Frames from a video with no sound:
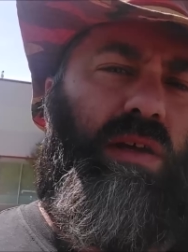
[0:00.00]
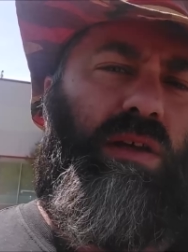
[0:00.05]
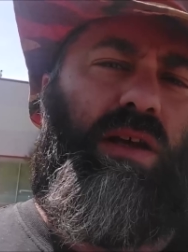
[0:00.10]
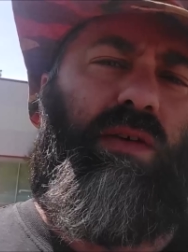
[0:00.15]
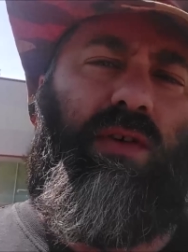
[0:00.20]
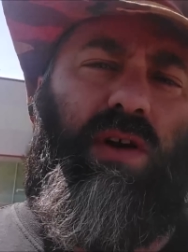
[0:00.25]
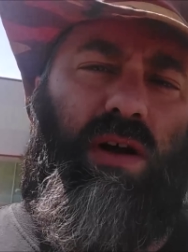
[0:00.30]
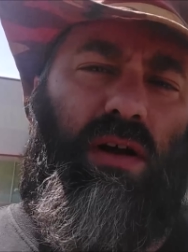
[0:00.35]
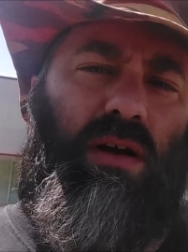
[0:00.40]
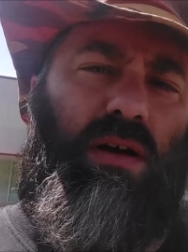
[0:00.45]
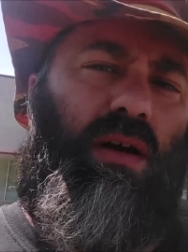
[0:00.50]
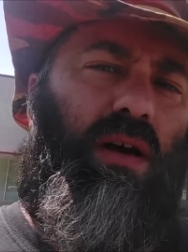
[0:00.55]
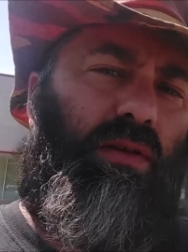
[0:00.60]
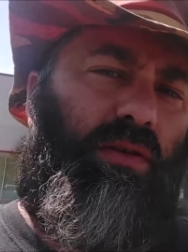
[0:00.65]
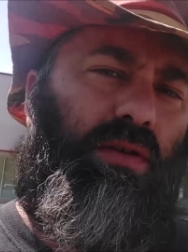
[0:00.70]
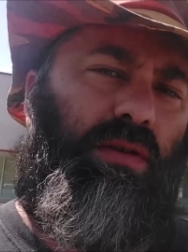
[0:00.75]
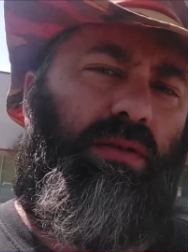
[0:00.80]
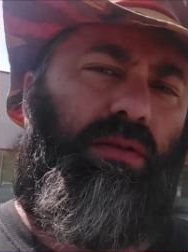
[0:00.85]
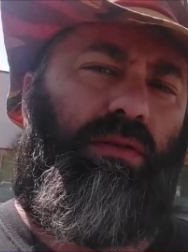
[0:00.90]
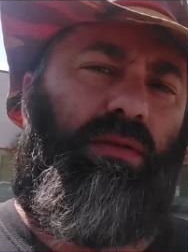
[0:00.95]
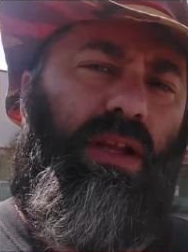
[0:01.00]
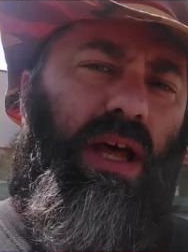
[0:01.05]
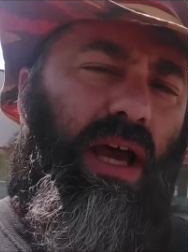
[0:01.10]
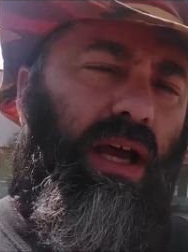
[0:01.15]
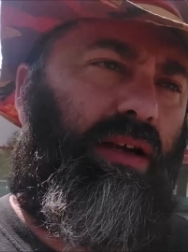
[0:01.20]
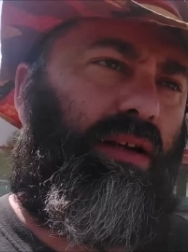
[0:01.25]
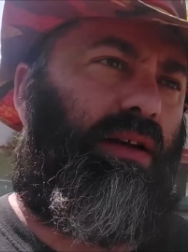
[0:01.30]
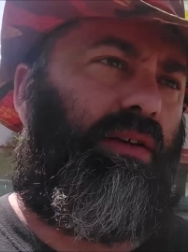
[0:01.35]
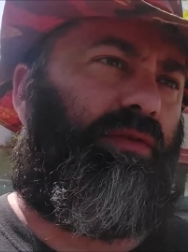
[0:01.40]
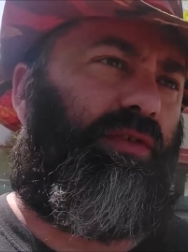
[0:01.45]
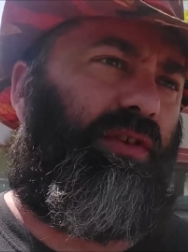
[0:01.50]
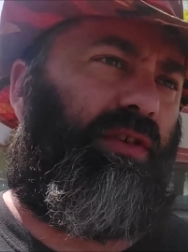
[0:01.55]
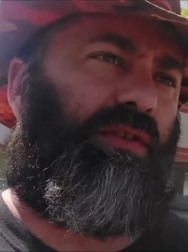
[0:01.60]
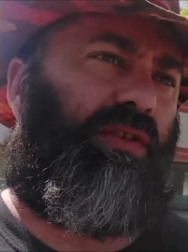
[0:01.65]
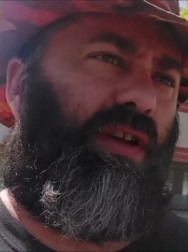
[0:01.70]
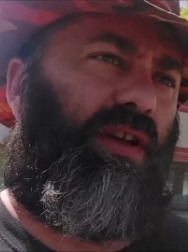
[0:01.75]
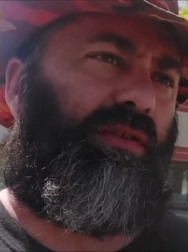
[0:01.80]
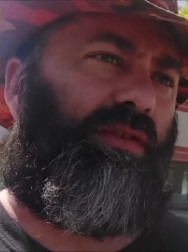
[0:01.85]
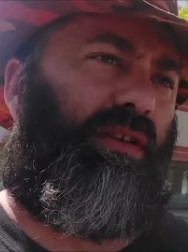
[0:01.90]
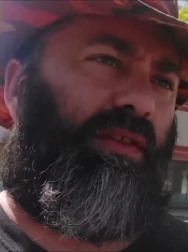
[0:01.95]
Given our utter lack of
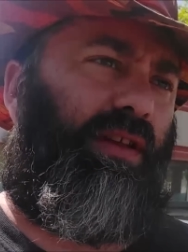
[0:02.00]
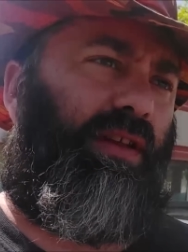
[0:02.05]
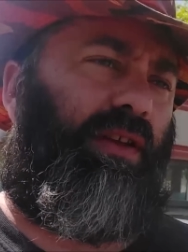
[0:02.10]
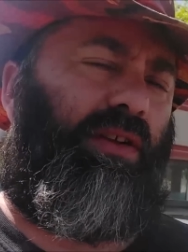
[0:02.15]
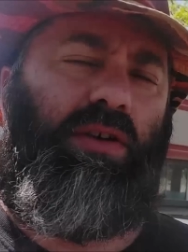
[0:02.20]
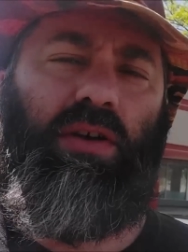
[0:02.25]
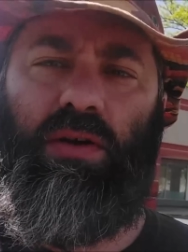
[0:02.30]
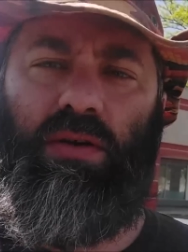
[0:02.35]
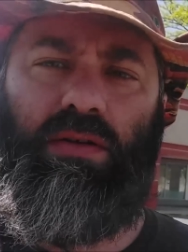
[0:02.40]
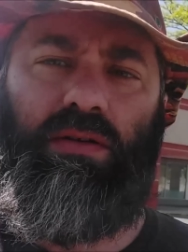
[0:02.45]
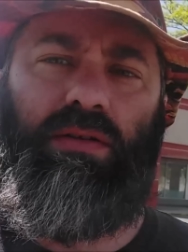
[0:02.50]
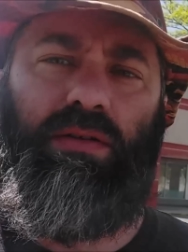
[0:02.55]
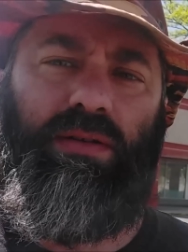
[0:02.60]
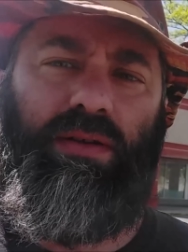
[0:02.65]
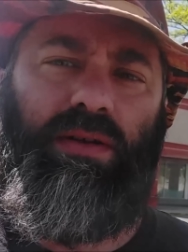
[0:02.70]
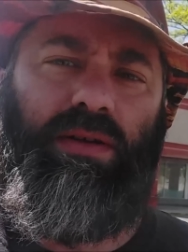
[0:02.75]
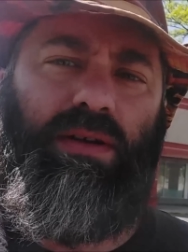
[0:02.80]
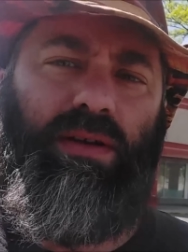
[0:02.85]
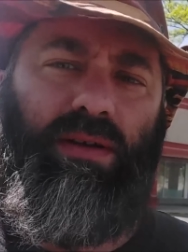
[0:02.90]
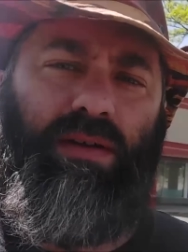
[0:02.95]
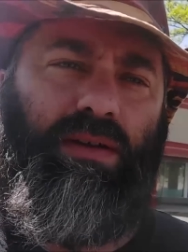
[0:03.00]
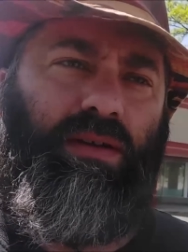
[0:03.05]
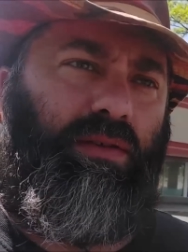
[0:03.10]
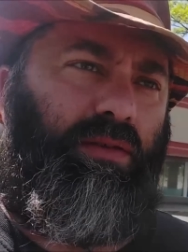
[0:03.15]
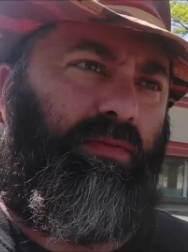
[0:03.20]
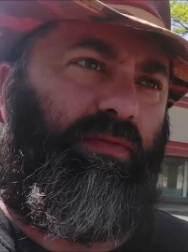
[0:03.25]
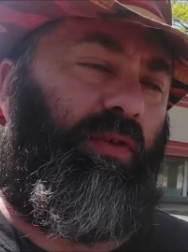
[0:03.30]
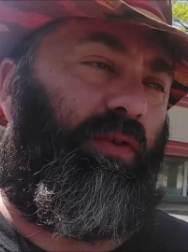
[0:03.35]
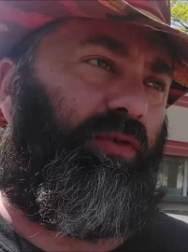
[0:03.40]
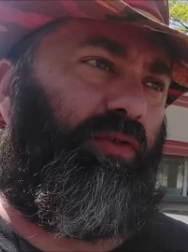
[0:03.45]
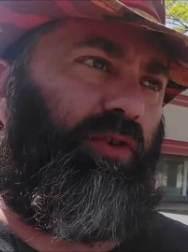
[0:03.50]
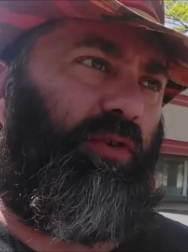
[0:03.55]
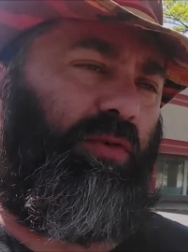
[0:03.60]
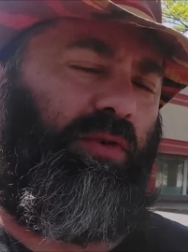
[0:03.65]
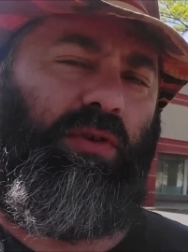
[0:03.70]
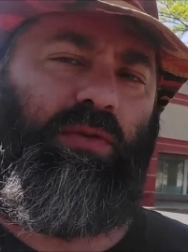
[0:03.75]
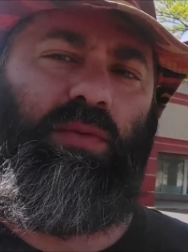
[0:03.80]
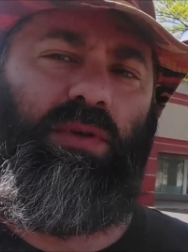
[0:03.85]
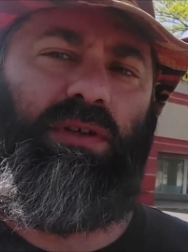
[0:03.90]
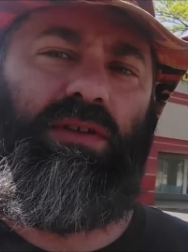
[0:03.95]
success at the current first
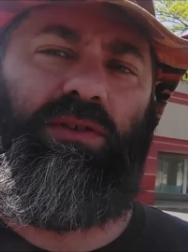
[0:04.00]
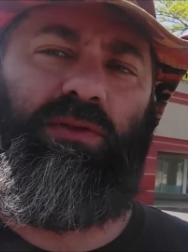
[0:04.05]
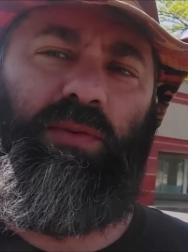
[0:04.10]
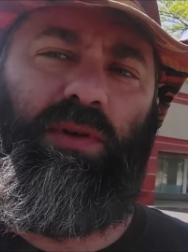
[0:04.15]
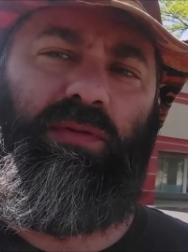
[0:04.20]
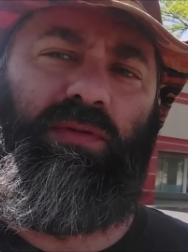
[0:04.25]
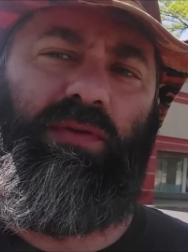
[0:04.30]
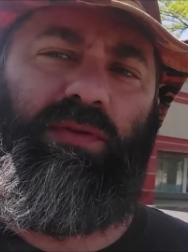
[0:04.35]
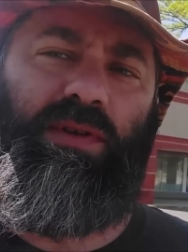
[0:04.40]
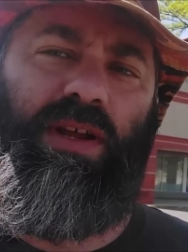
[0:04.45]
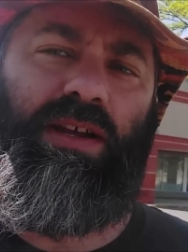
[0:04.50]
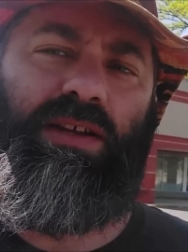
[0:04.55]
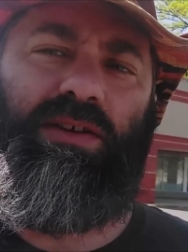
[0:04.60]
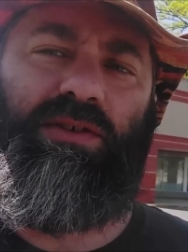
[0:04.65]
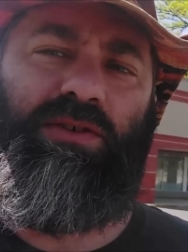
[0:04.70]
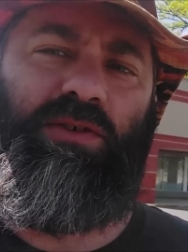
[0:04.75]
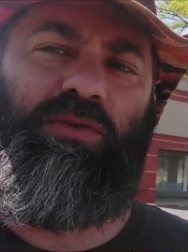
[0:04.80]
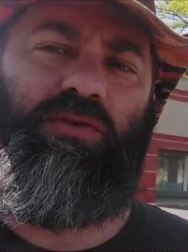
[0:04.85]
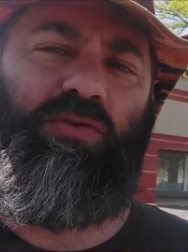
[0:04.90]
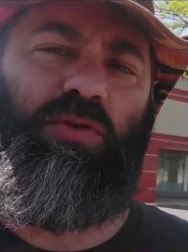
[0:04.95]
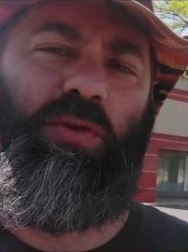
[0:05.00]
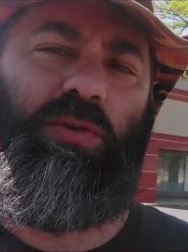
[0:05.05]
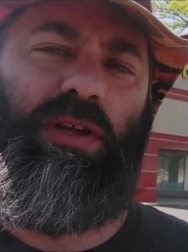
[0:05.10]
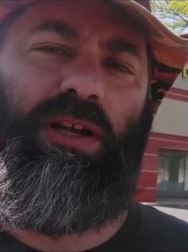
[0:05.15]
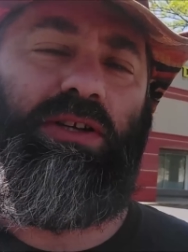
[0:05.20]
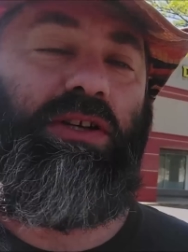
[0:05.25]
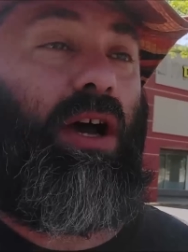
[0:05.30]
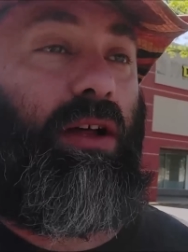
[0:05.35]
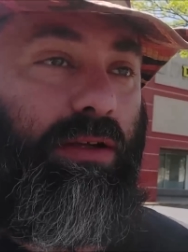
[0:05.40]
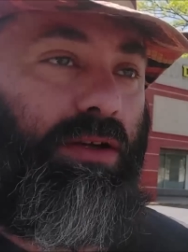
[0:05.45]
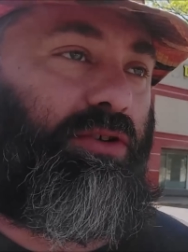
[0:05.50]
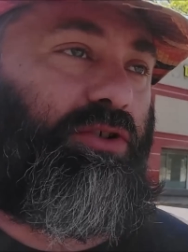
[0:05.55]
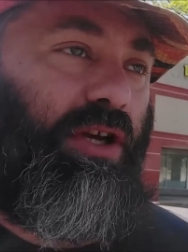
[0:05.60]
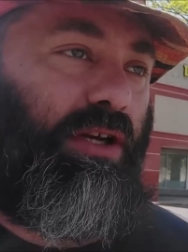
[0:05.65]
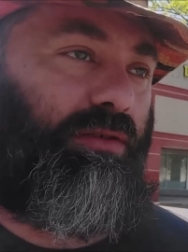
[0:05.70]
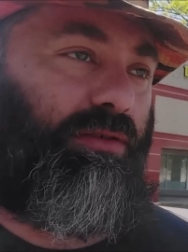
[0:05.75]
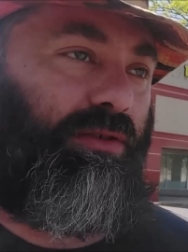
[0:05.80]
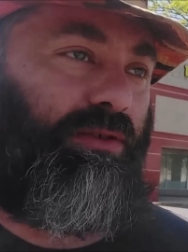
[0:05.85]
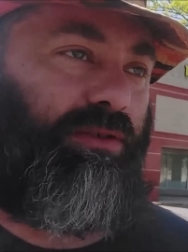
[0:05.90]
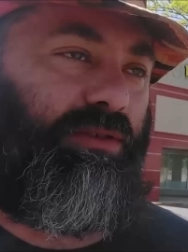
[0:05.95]
two Goodwills, we've taken to trolling Dollar
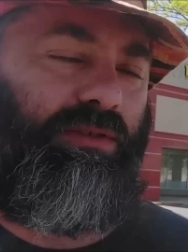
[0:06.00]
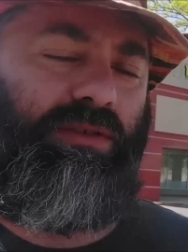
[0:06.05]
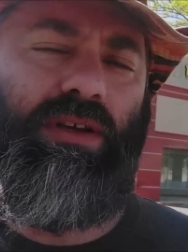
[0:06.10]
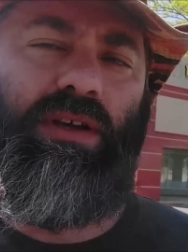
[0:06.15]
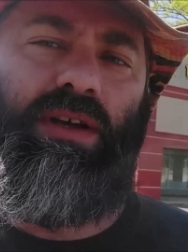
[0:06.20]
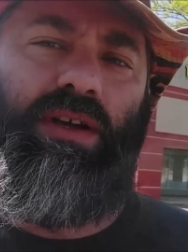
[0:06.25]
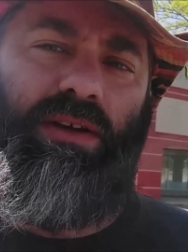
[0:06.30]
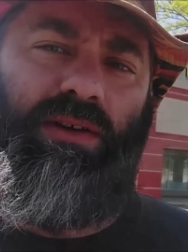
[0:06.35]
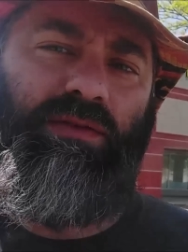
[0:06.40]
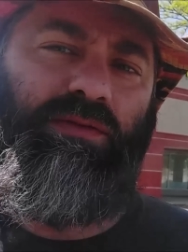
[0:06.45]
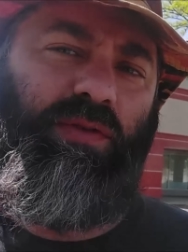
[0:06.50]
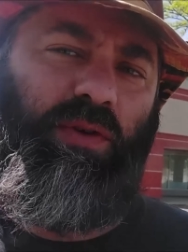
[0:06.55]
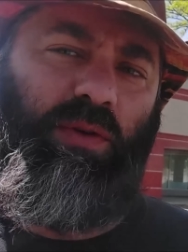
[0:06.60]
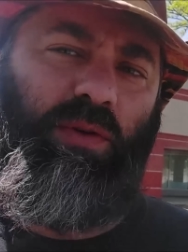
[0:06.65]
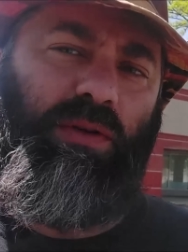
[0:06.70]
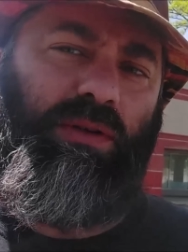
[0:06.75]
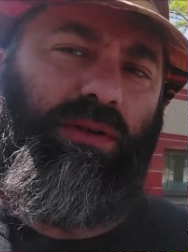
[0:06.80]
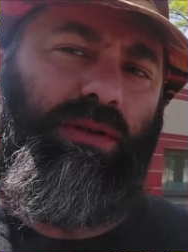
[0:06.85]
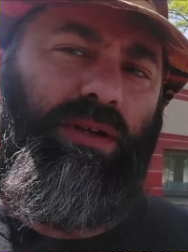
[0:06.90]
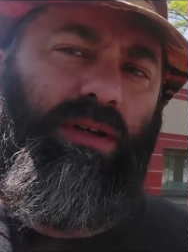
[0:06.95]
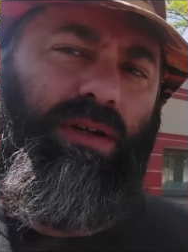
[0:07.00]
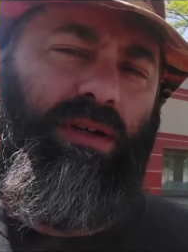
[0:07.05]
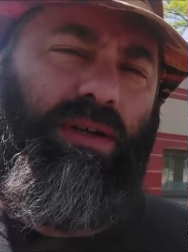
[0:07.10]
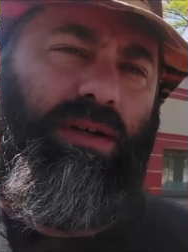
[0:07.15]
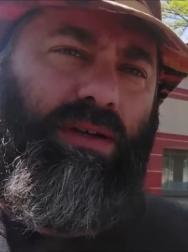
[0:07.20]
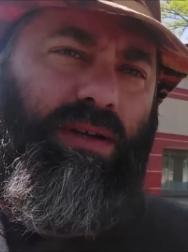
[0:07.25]
Generals for